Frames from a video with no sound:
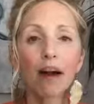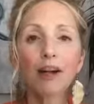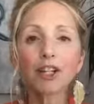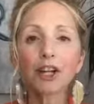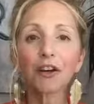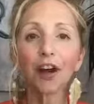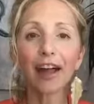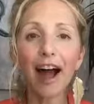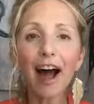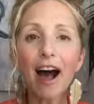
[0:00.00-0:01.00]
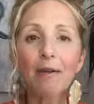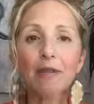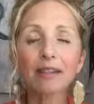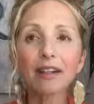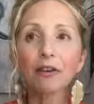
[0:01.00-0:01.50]
gosh, here I am,
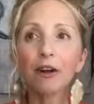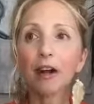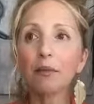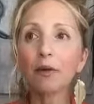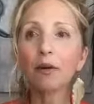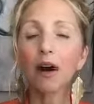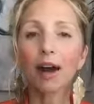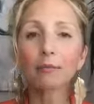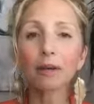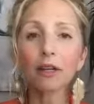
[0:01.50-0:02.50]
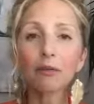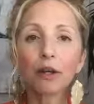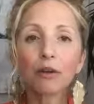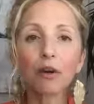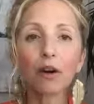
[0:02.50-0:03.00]
this incredible cosmic
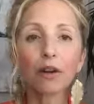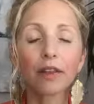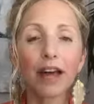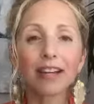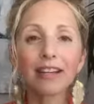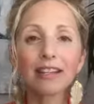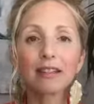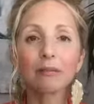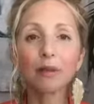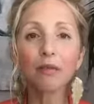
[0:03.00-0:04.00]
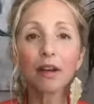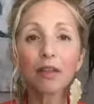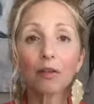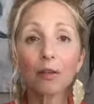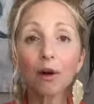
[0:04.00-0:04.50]
3-year-old that is moving in
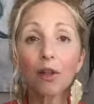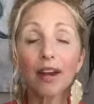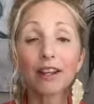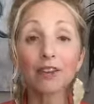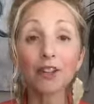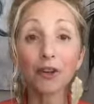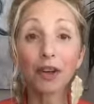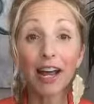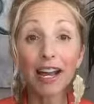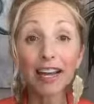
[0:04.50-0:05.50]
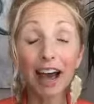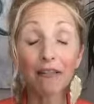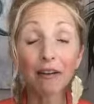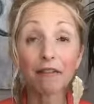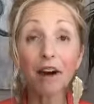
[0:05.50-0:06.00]
the world, that is just creating and
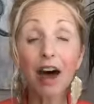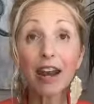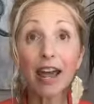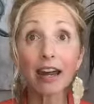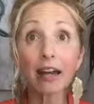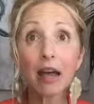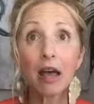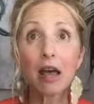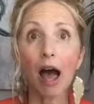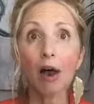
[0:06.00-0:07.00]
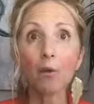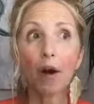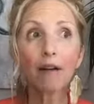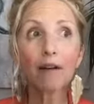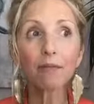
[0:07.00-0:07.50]
having fun. And
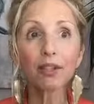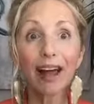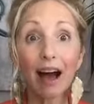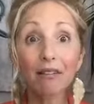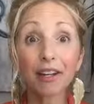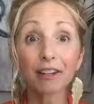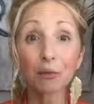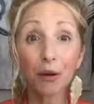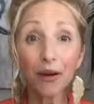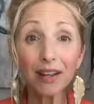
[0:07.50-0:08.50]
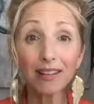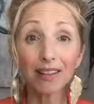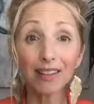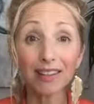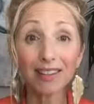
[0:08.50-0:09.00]
what if I'm just having
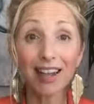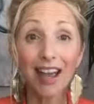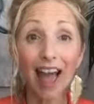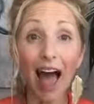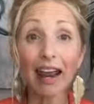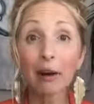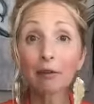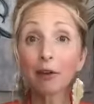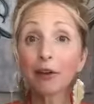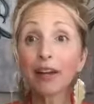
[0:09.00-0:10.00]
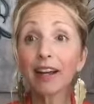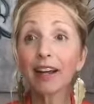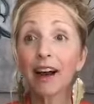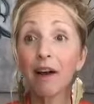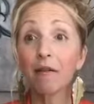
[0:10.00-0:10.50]
experiences and I'm
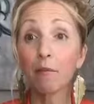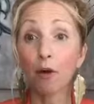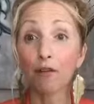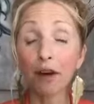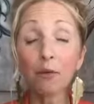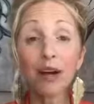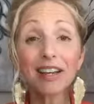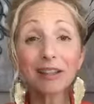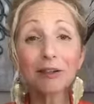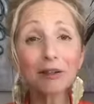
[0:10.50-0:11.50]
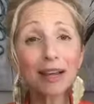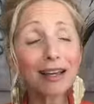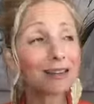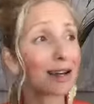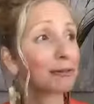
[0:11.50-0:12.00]
learning more fun ways to do
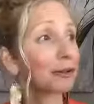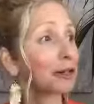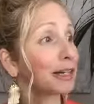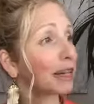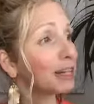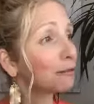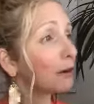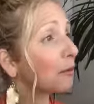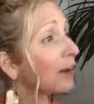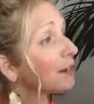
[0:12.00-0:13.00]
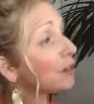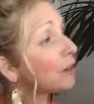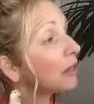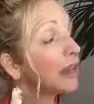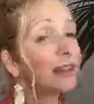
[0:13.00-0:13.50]
things and I'm learning less fun ways to do
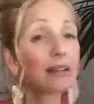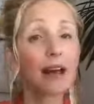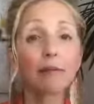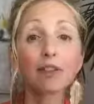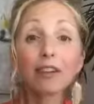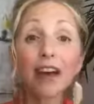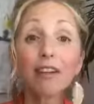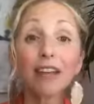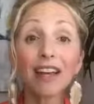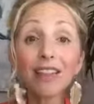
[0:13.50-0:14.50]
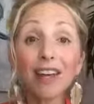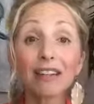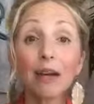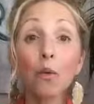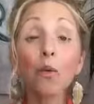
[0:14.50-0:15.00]
things, and I'm just kind of in
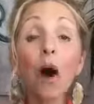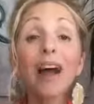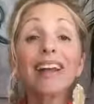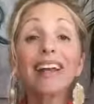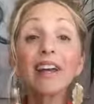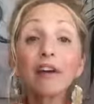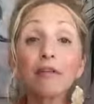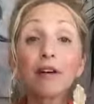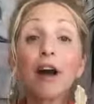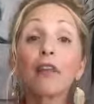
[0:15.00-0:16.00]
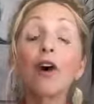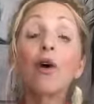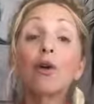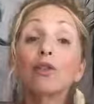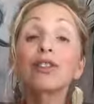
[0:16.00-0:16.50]
this? Like, what if the
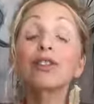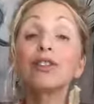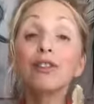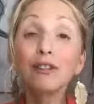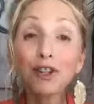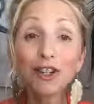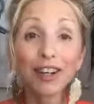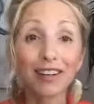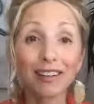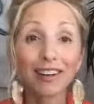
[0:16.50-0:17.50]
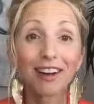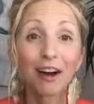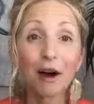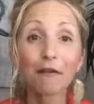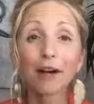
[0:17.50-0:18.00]
whole solution
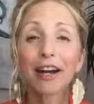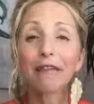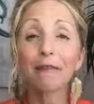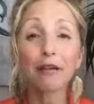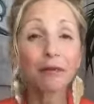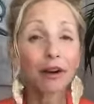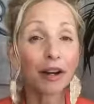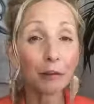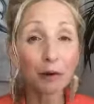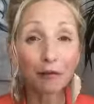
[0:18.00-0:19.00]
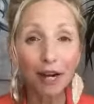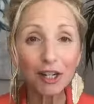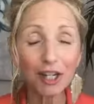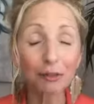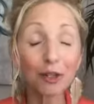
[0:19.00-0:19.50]
for getting free from our inner
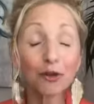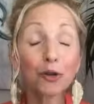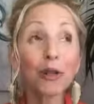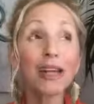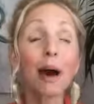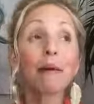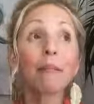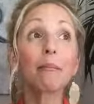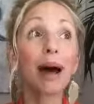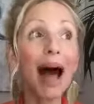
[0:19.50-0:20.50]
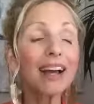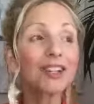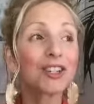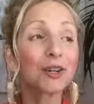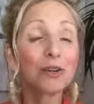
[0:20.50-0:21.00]
perfectionist was truly coming back
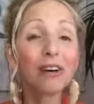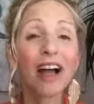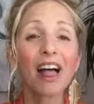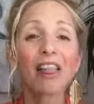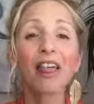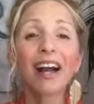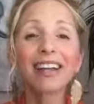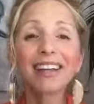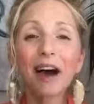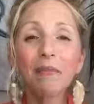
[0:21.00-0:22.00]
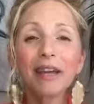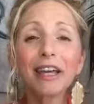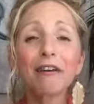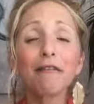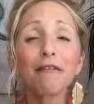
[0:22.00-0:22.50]
to that
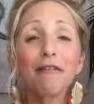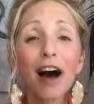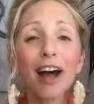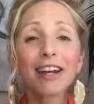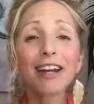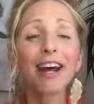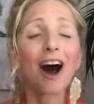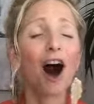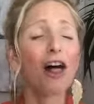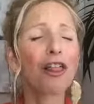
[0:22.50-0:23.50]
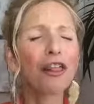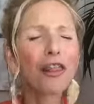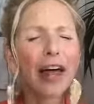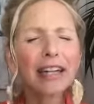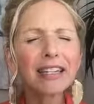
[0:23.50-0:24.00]
yummy, fun,
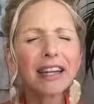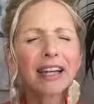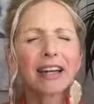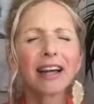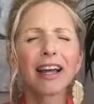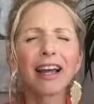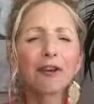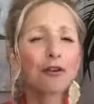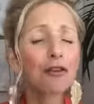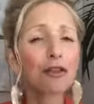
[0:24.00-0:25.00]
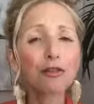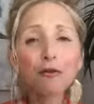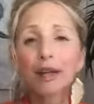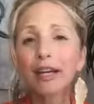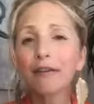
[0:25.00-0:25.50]
authentic inner
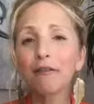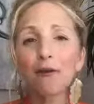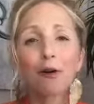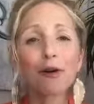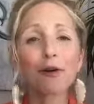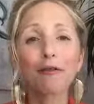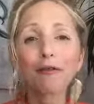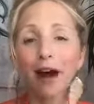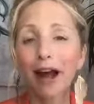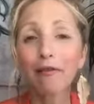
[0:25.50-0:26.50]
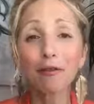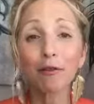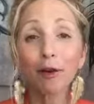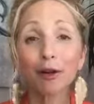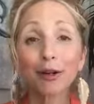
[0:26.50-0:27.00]
3, 4, or
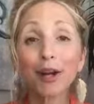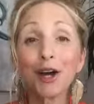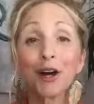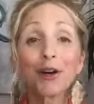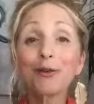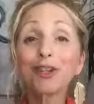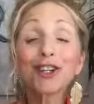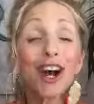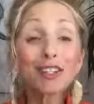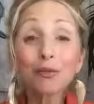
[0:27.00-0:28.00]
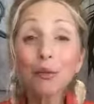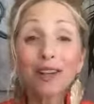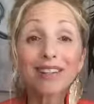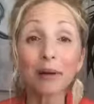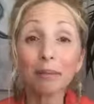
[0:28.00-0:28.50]
5-year-old who just
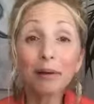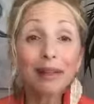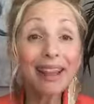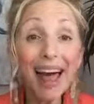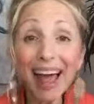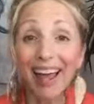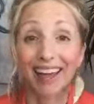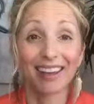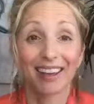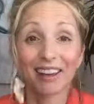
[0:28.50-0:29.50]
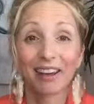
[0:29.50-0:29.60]
wants to play?